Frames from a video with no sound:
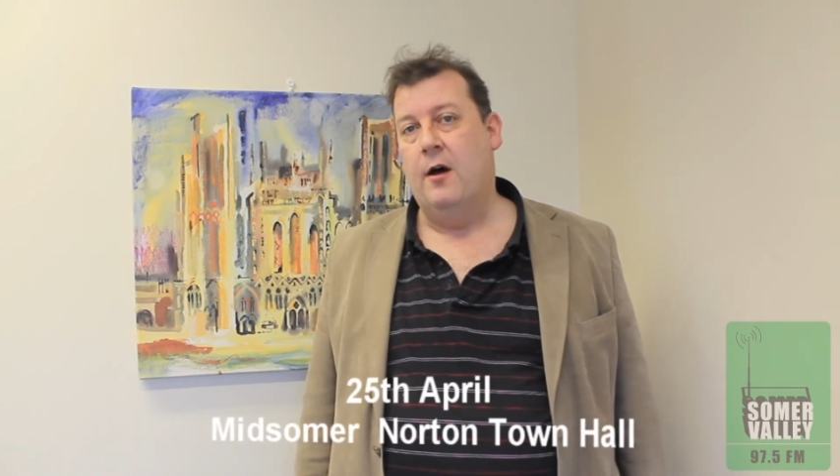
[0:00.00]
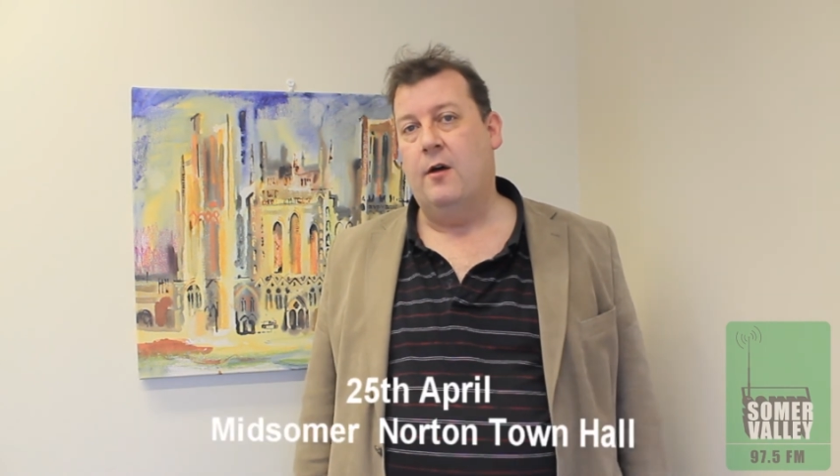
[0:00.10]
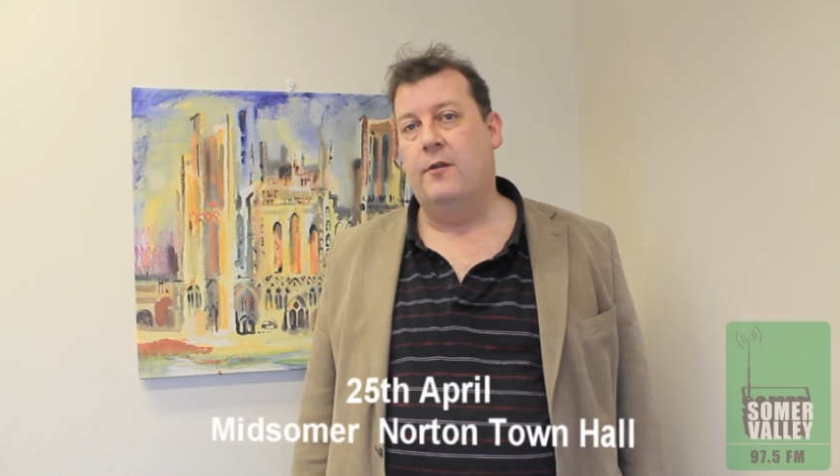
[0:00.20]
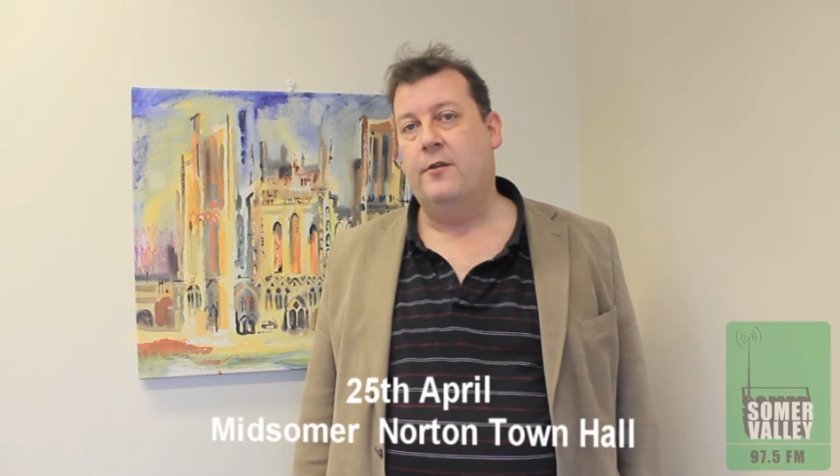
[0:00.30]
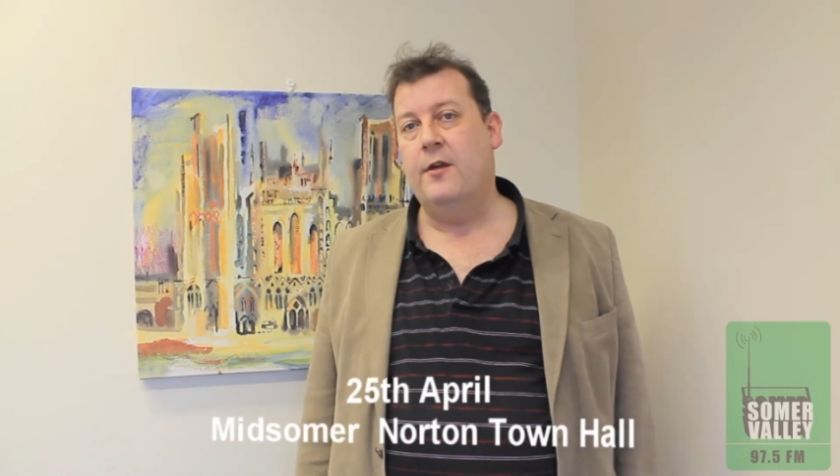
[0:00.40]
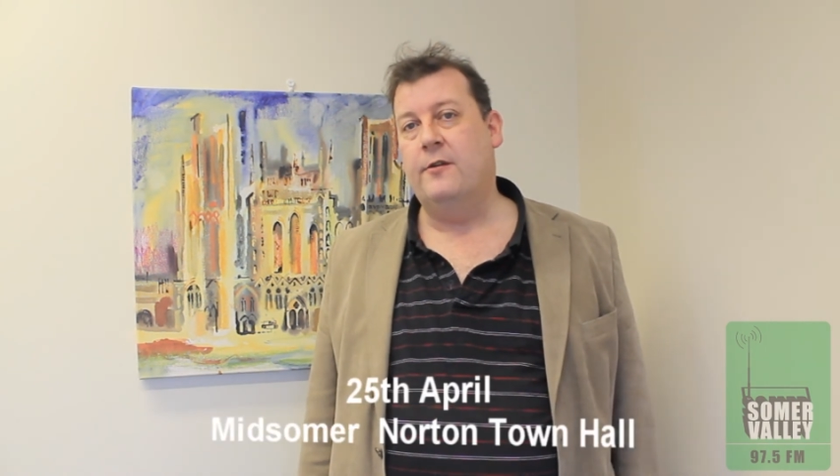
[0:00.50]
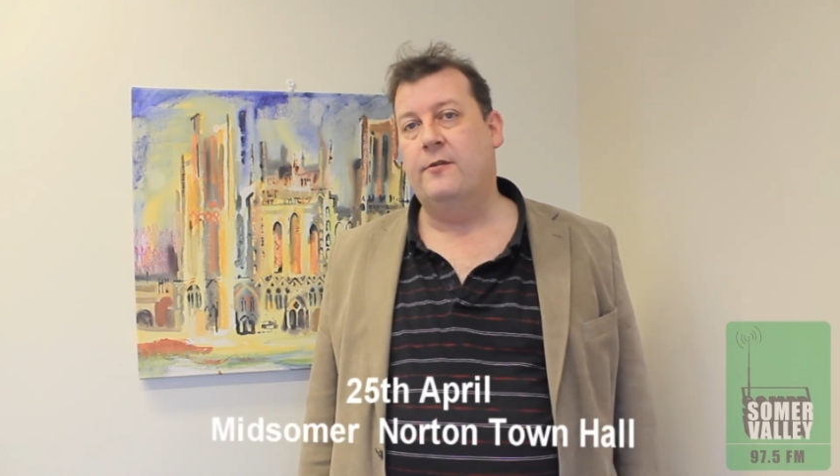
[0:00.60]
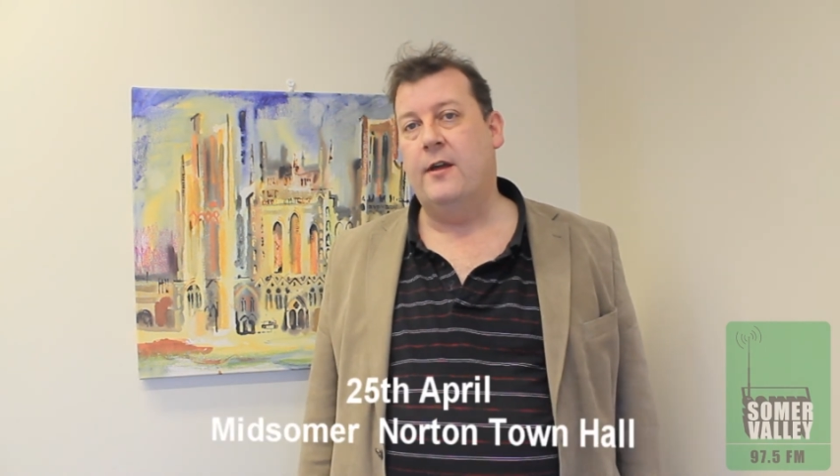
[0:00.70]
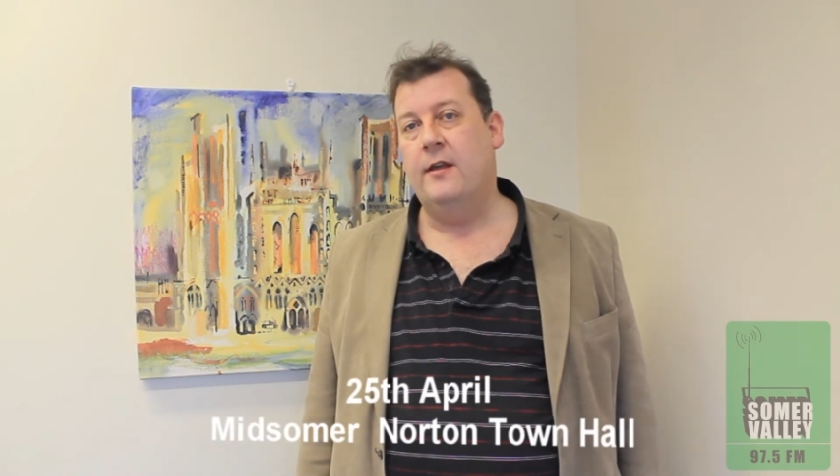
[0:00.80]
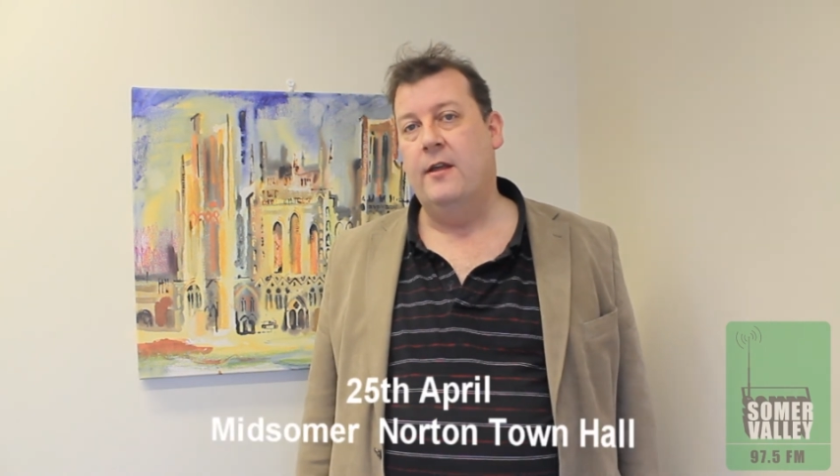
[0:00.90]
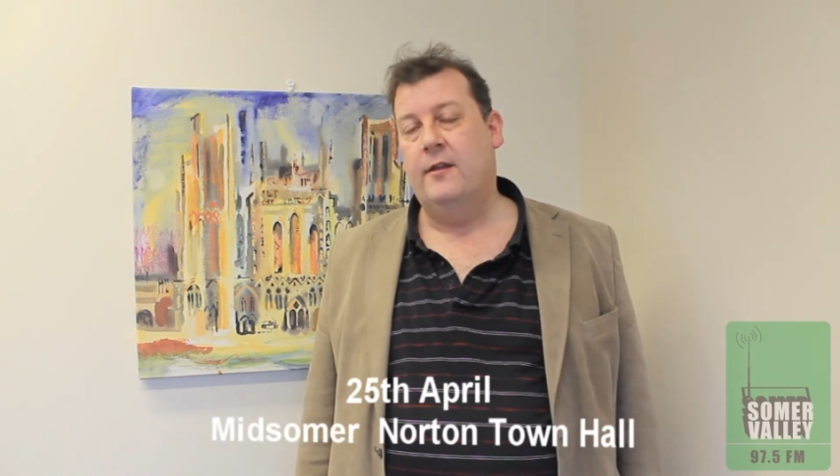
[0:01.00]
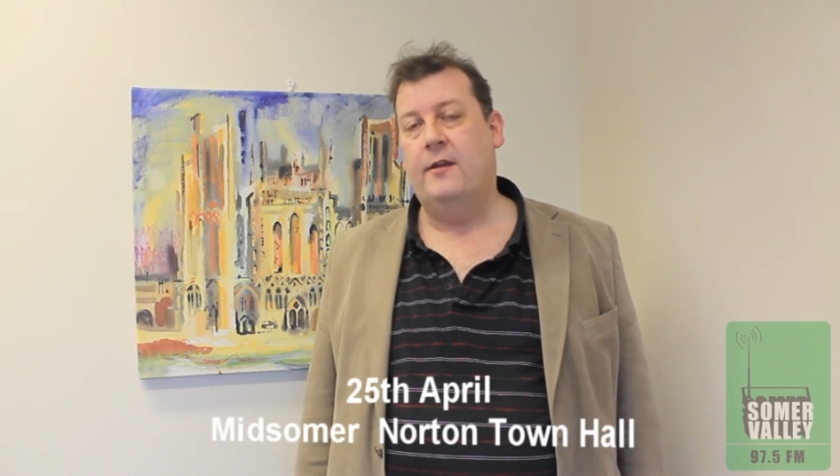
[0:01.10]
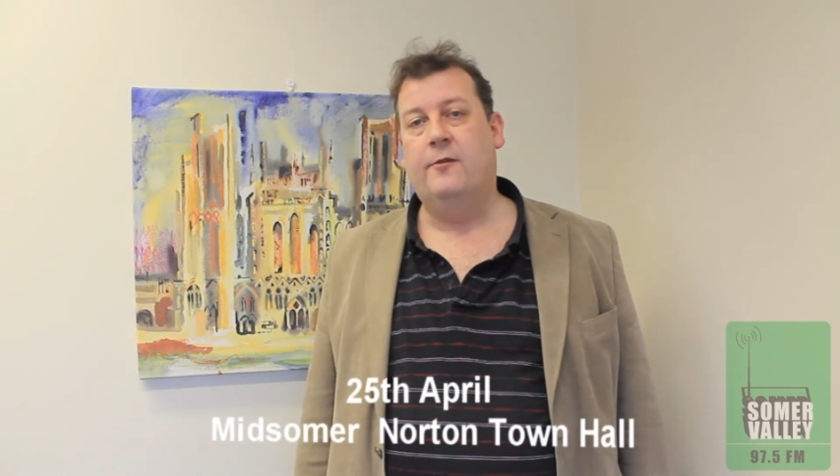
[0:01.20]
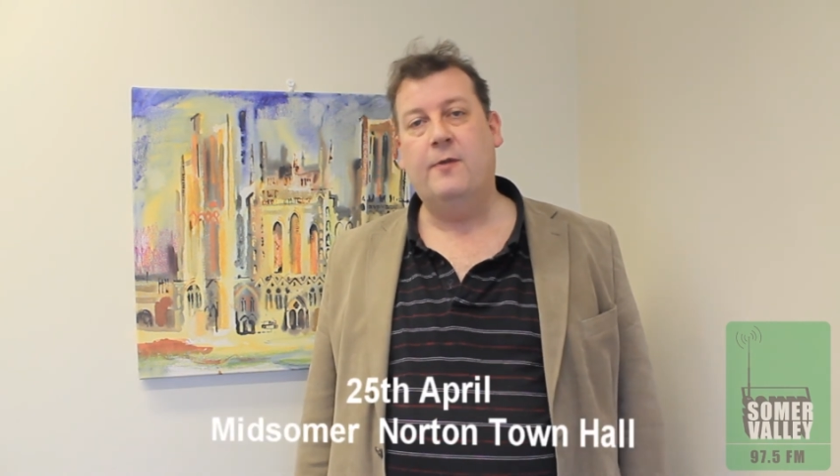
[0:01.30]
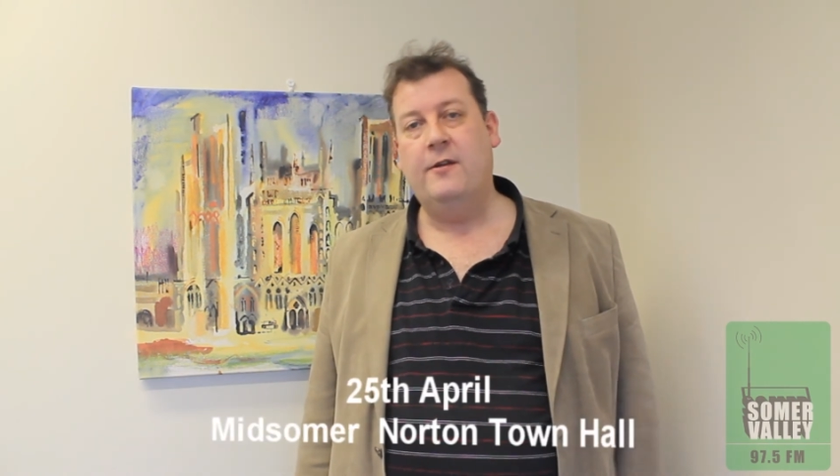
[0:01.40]
on Thursday
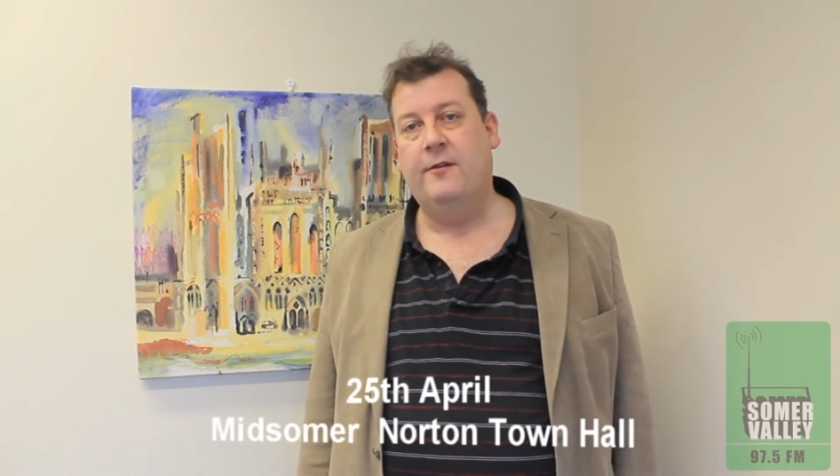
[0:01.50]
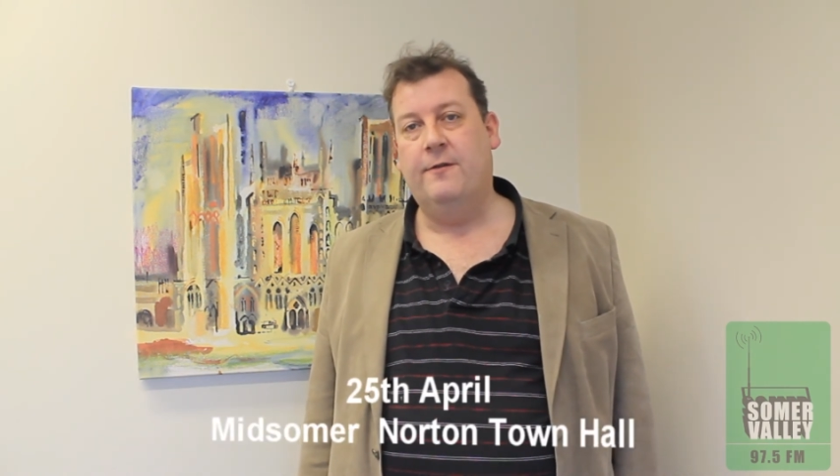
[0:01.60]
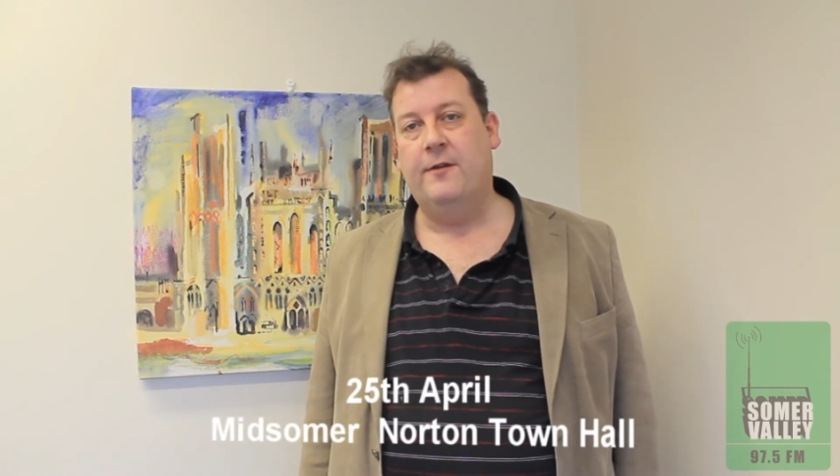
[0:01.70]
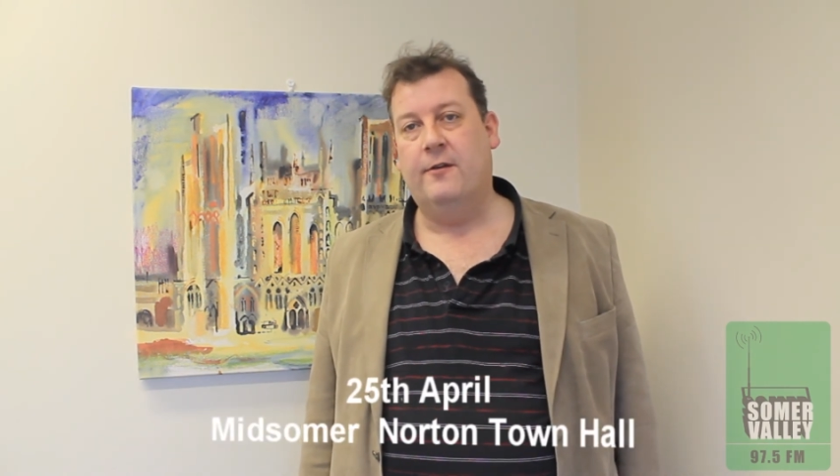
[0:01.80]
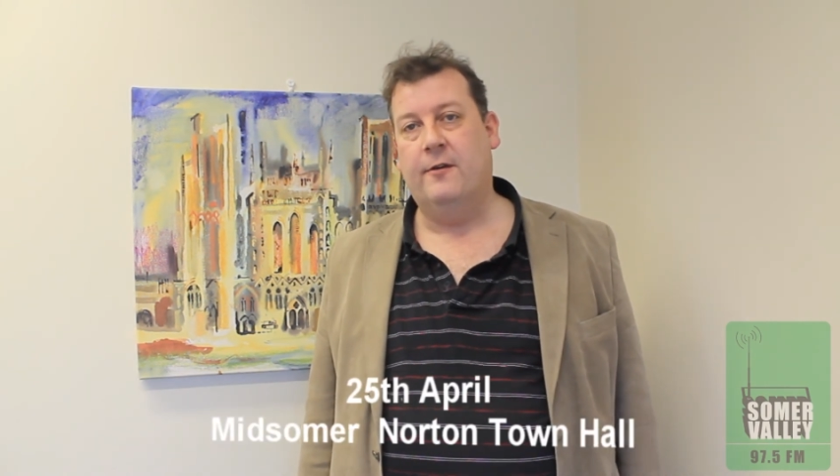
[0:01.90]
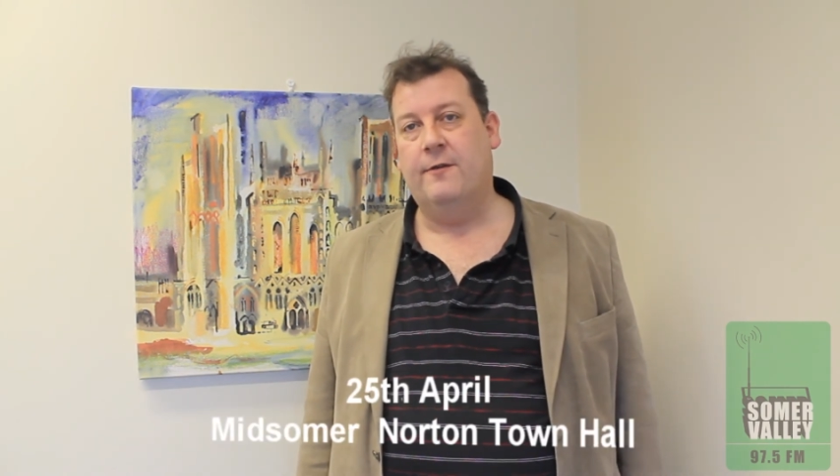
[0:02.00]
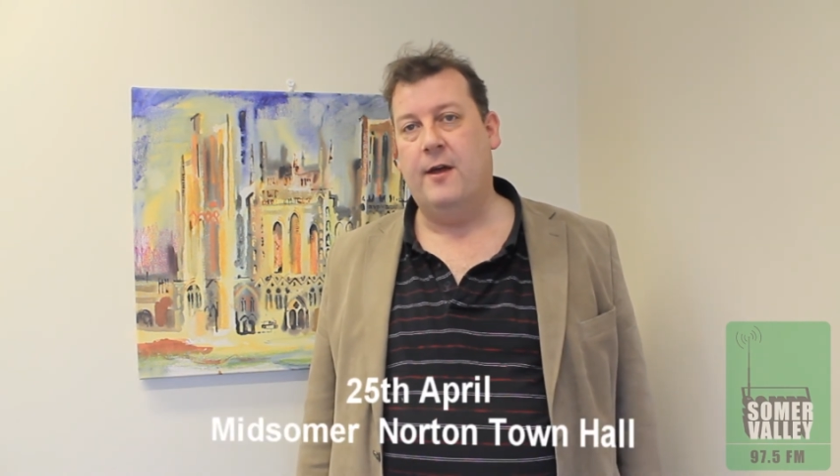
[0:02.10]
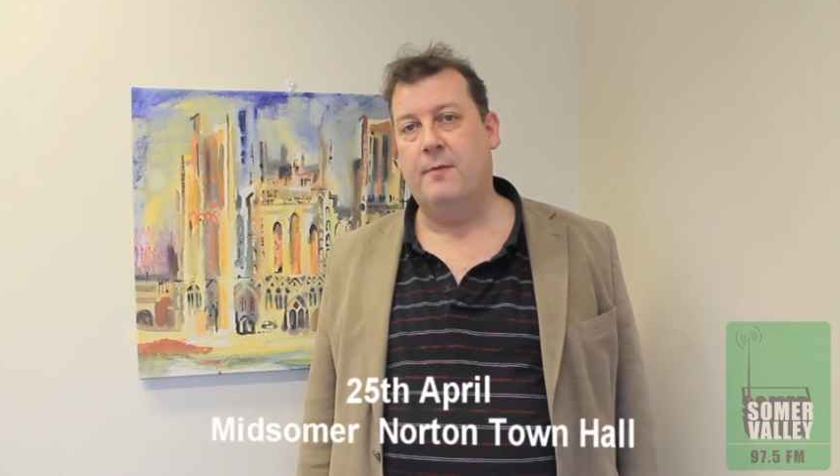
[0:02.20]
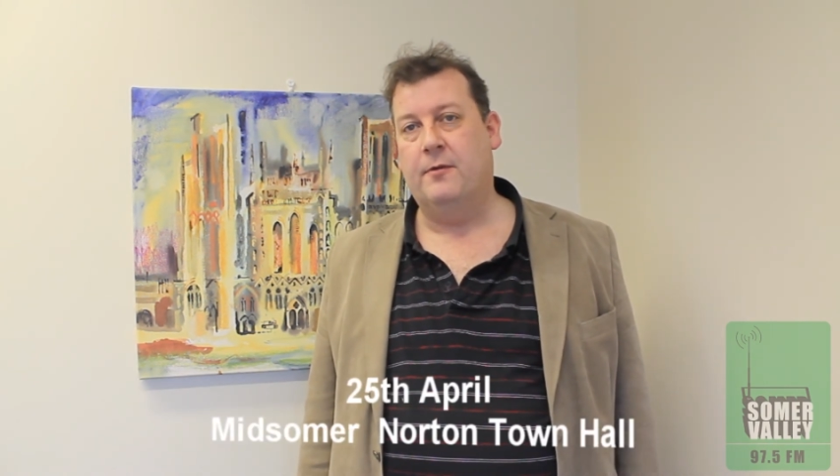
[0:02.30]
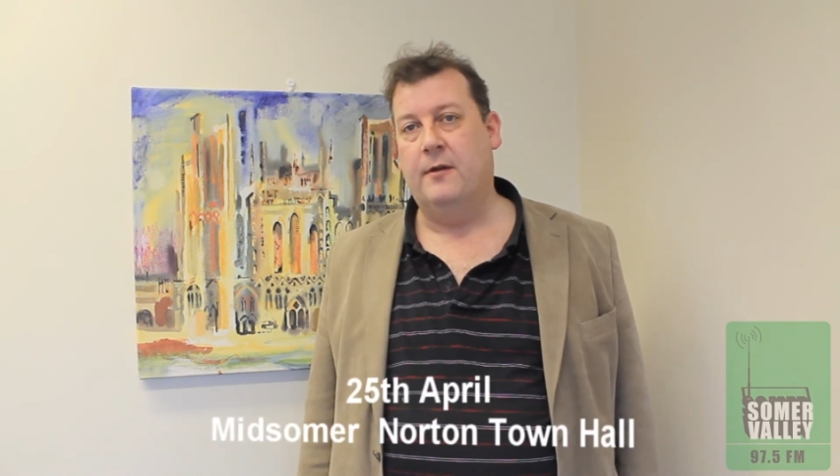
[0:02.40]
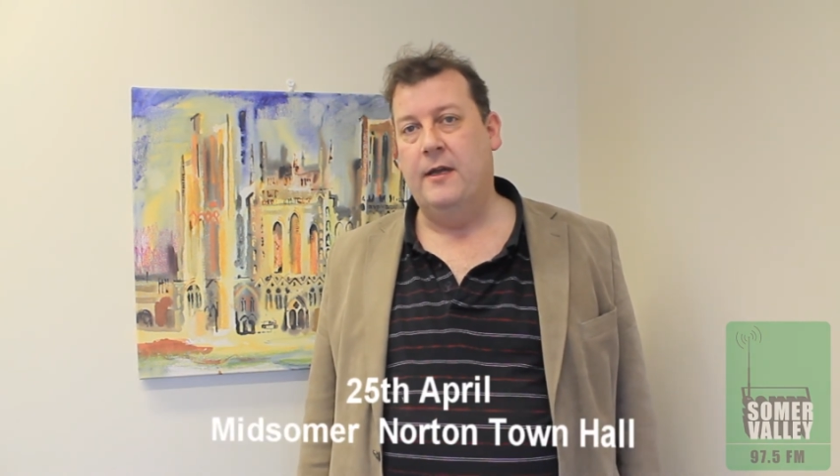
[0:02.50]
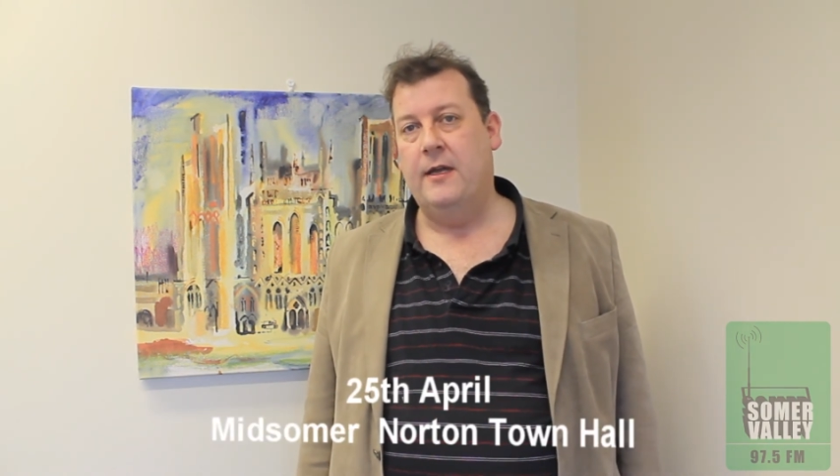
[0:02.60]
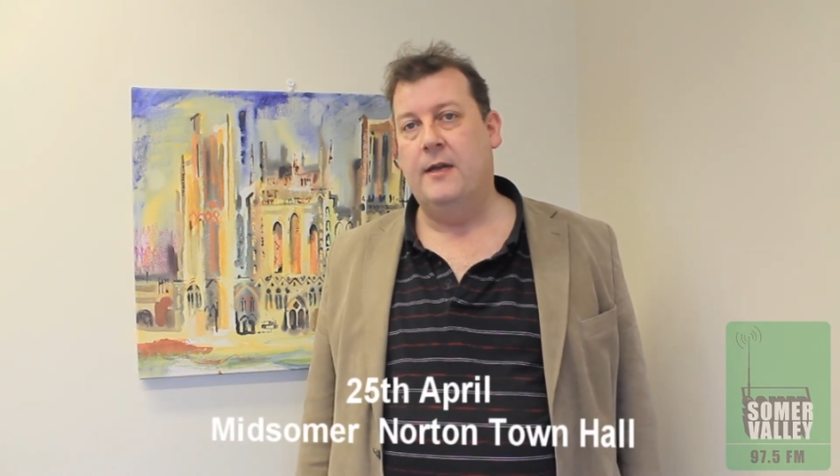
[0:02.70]
the 25th of April